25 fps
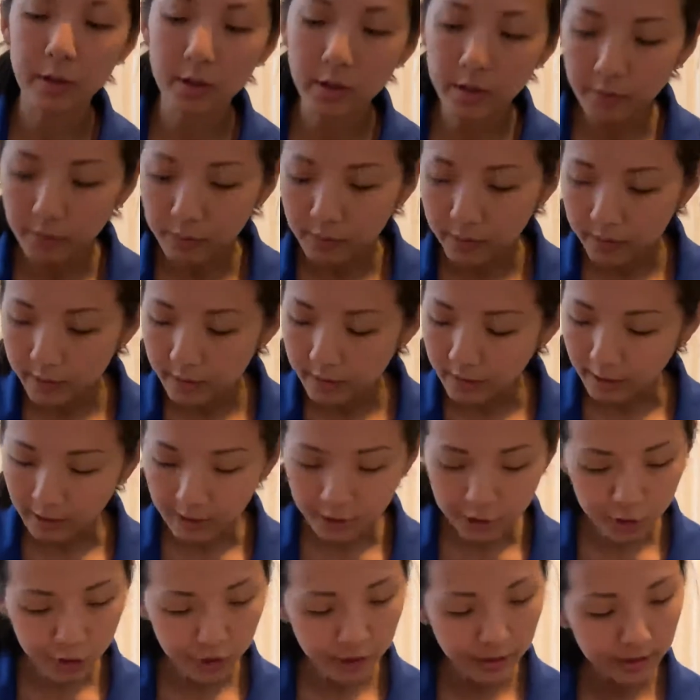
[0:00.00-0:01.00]
to look for the
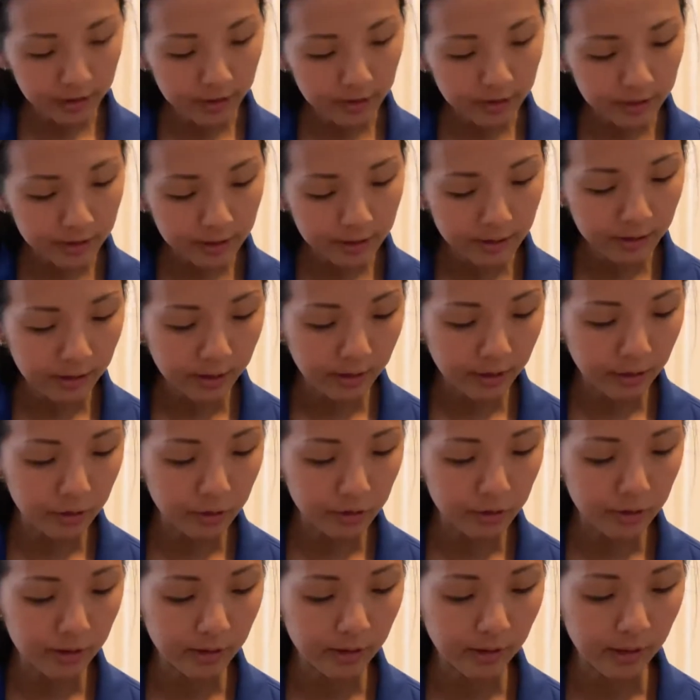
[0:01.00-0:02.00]
latches. They
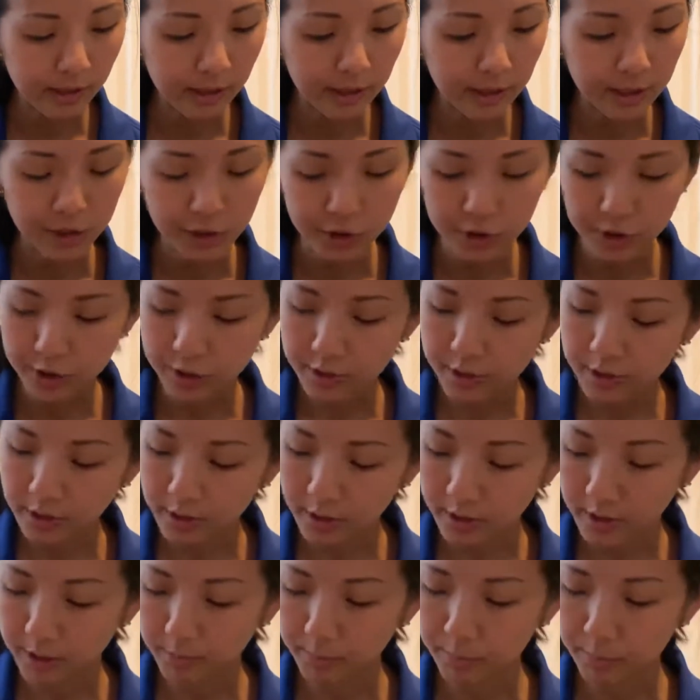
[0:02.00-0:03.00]
usually latch
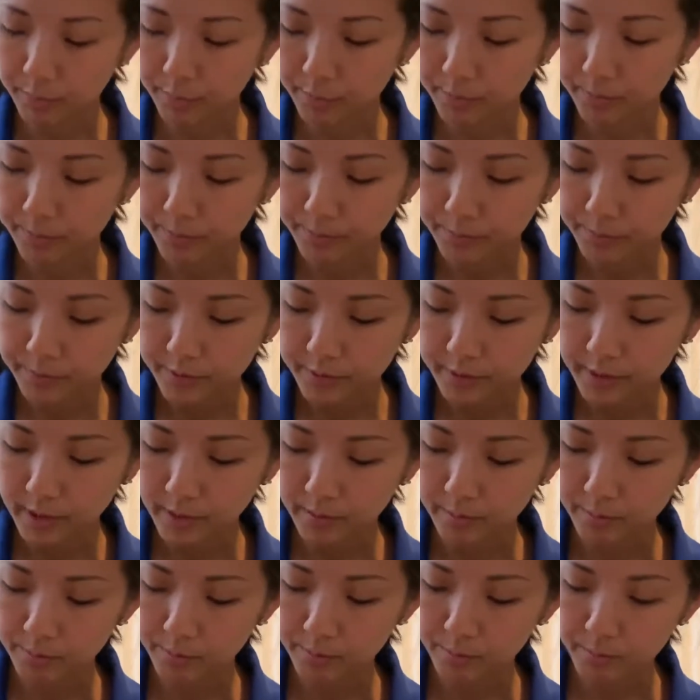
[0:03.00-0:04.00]
up.
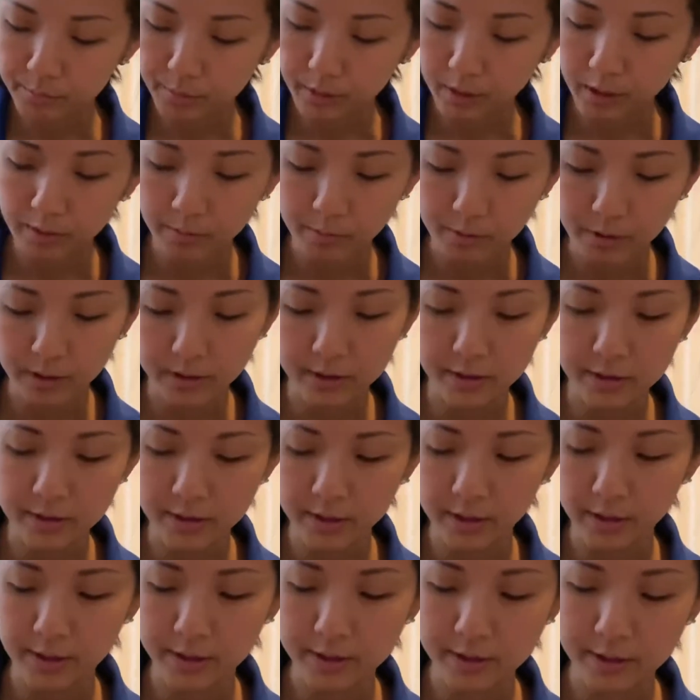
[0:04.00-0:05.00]
That probably means
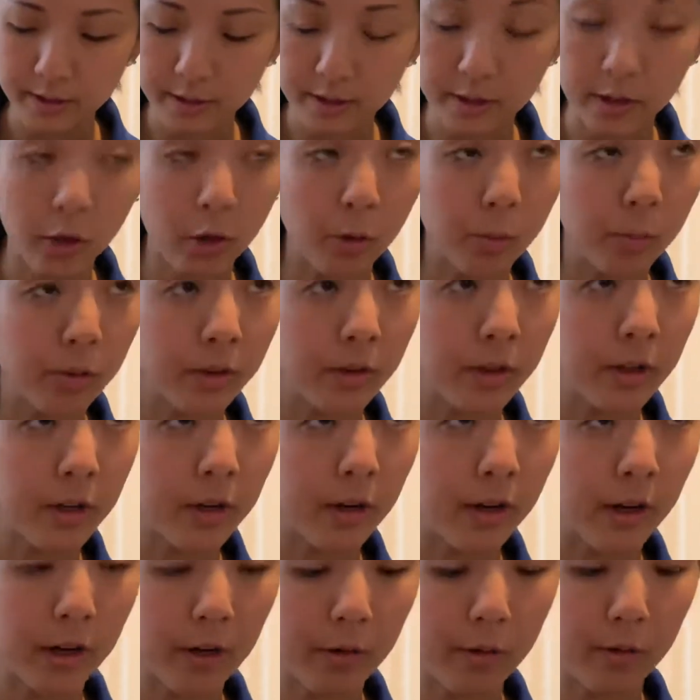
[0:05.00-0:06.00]
that it's going to open the
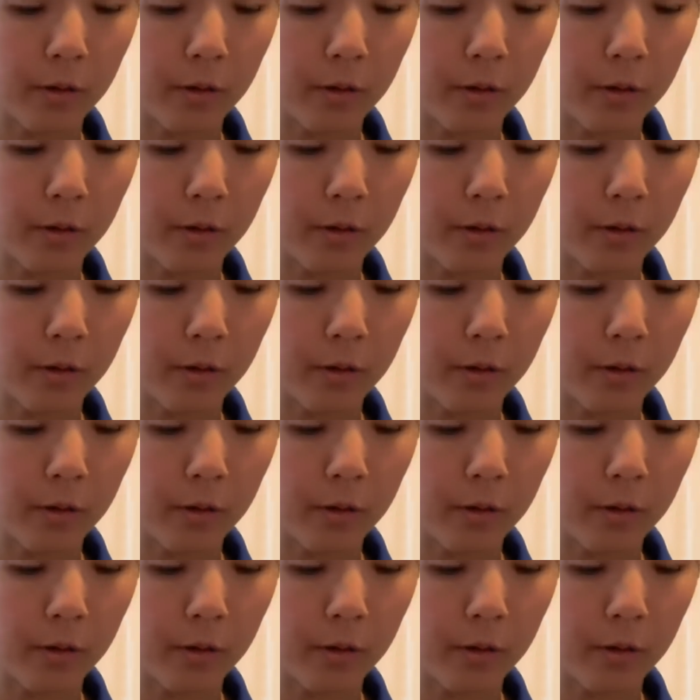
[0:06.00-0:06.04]
correct